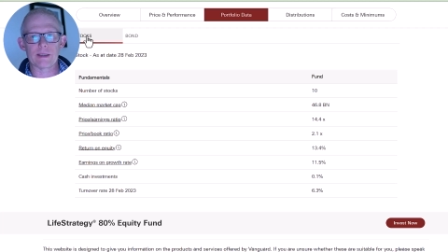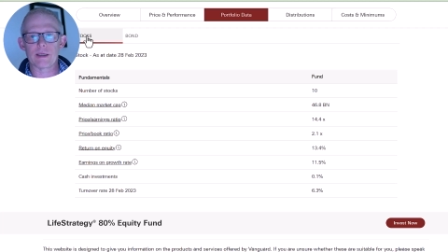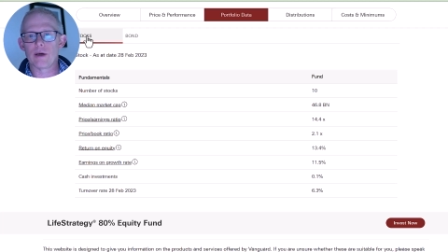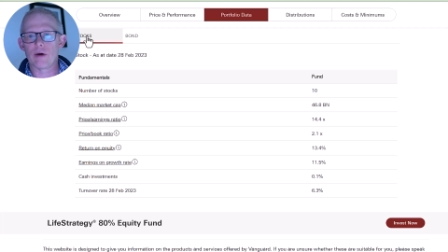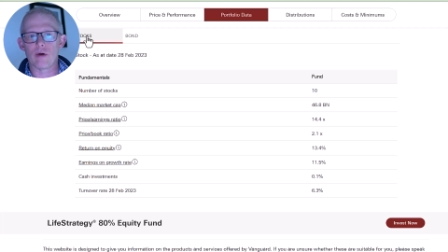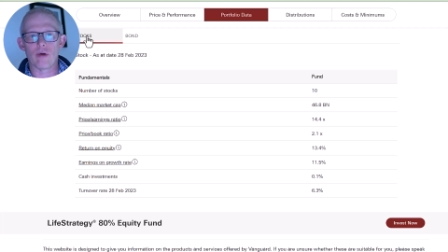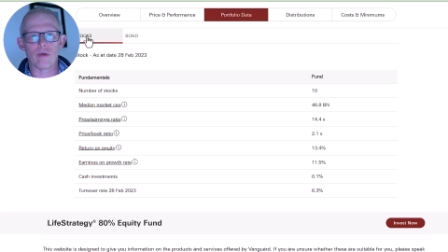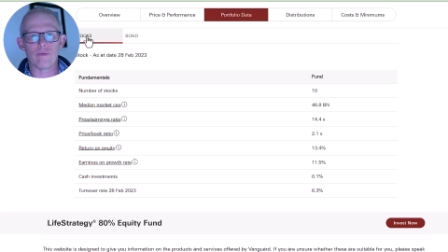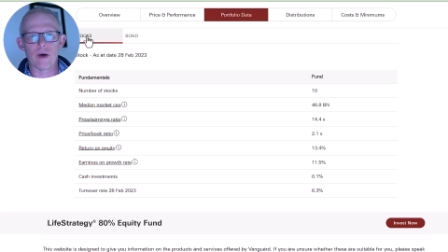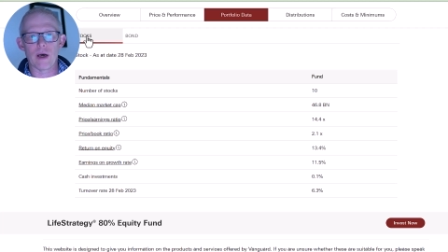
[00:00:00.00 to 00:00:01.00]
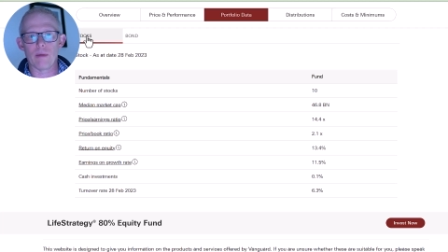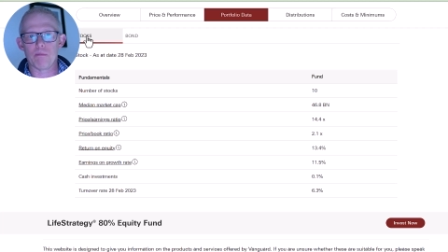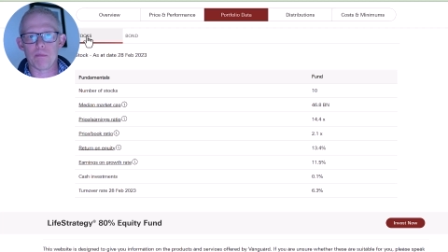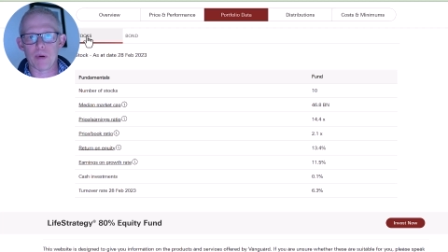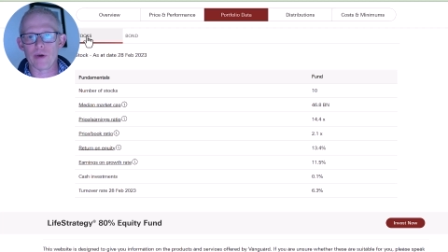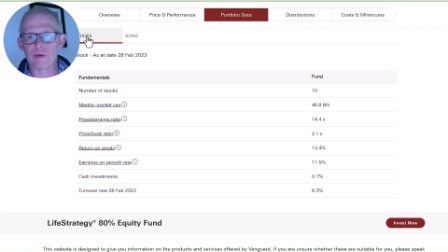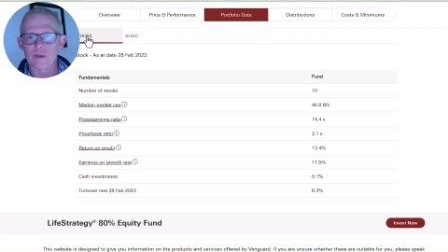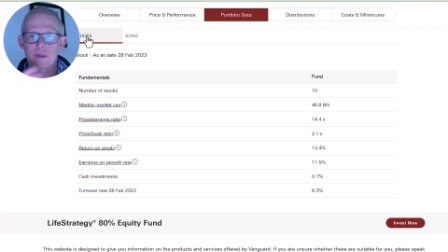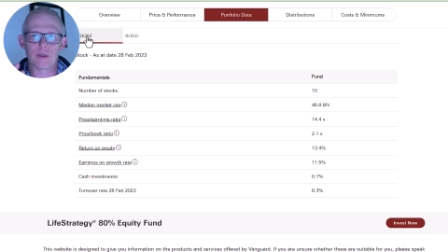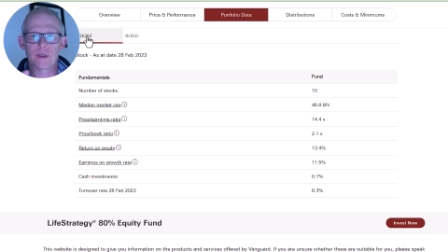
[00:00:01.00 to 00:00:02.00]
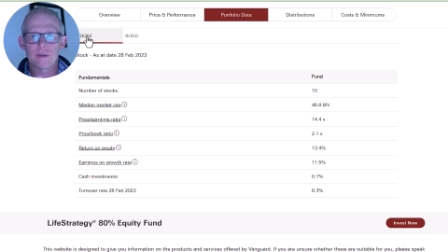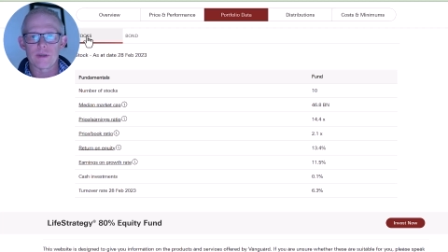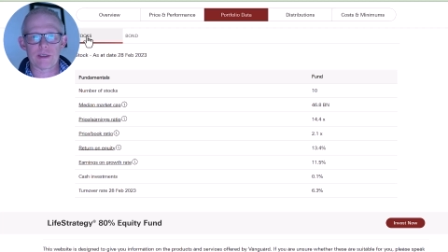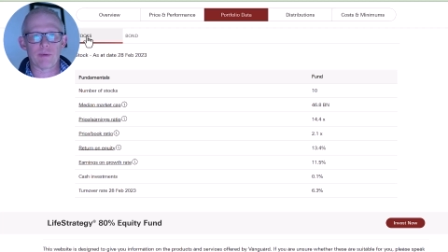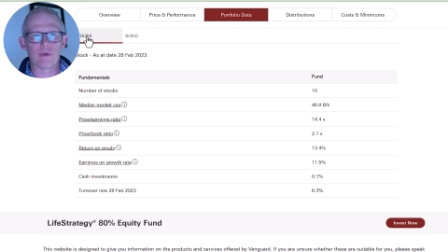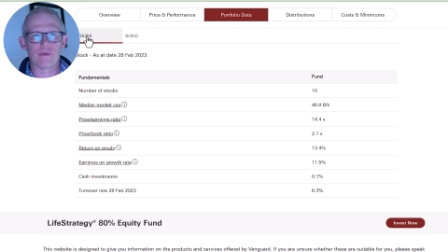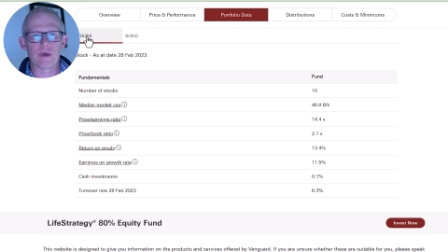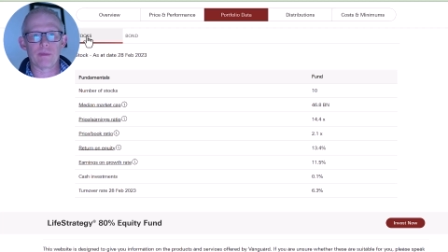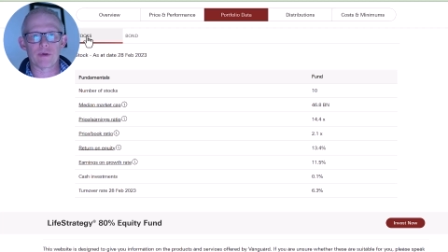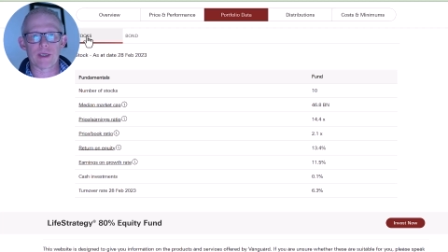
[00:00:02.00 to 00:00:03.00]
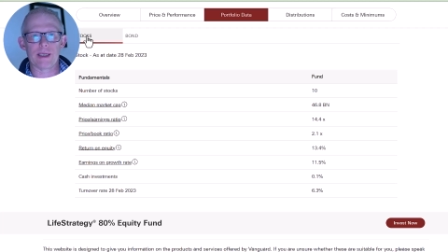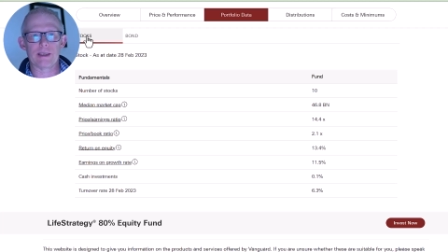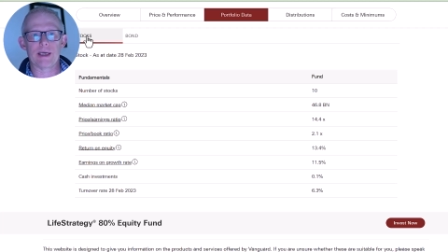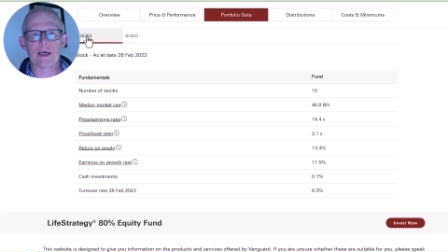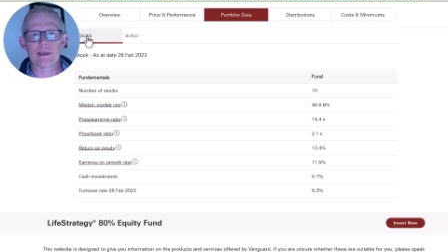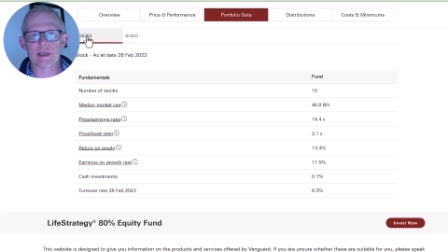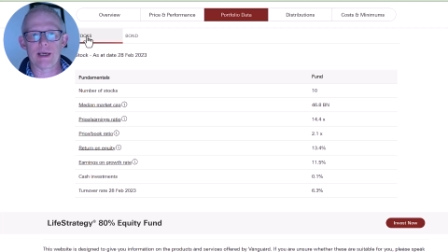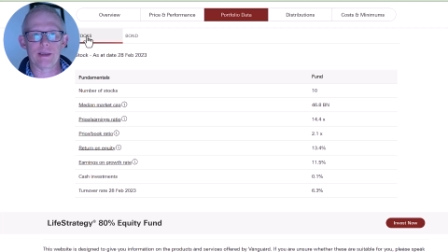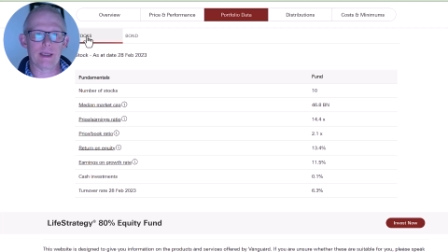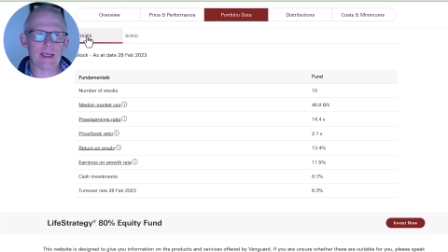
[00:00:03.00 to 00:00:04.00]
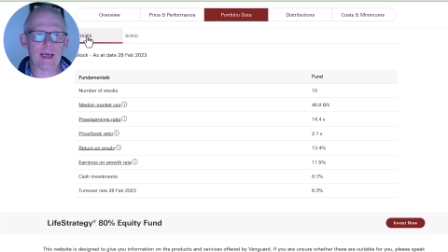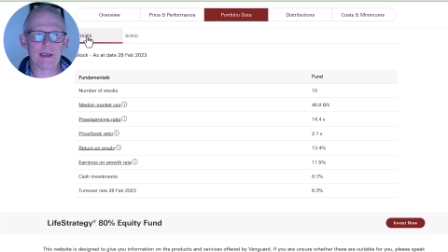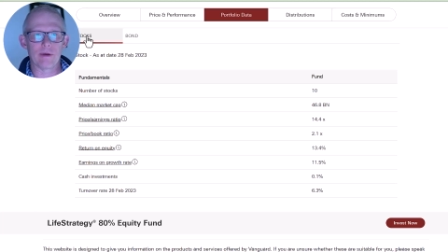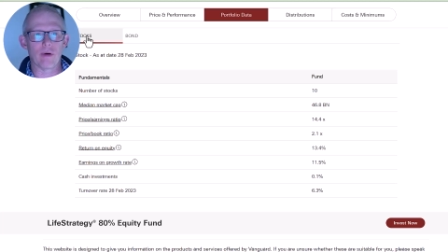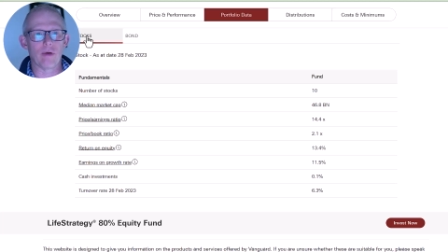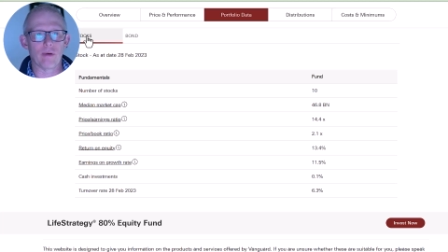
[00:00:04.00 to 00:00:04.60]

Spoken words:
of about 6.3% as at the end of